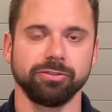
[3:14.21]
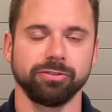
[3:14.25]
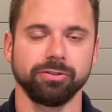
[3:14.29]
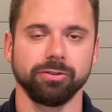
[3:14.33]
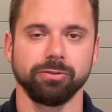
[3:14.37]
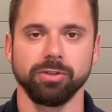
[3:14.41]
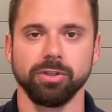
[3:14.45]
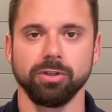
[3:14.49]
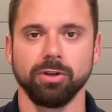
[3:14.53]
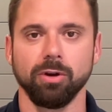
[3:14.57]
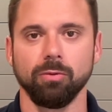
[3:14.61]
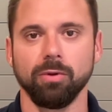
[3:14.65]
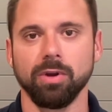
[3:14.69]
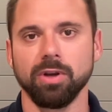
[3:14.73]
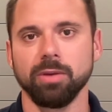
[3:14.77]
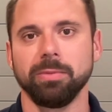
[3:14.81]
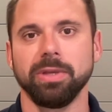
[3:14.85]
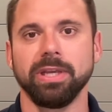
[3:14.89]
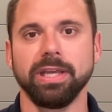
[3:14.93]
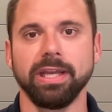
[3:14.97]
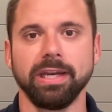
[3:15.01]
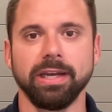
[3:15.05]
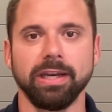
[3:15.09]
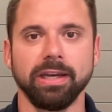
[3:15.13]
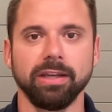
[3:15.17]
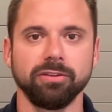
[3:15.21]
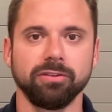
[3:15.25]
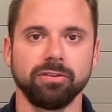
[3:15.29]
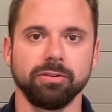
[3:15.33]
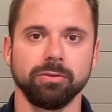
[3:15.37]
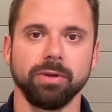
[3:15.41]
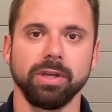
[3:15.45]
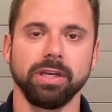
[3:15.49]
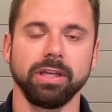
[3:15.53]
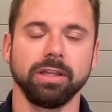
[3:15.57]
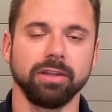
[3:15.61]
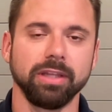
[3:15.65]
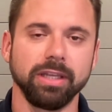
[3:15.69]
So you don't want to be getting
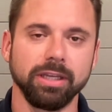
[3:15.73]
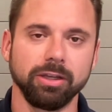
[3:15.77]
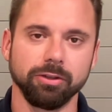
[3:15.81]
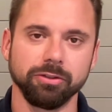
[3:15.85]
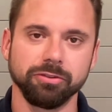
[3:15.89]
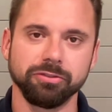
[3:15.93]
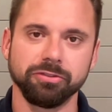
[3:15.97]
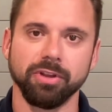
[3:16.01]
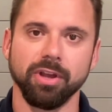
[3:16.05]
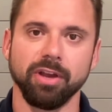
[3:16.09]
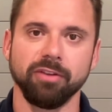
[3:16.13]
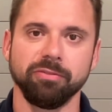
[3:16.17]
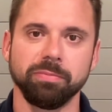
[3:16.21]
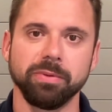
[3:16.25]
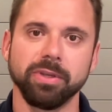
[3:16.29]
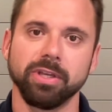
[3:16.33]
into any legal stuff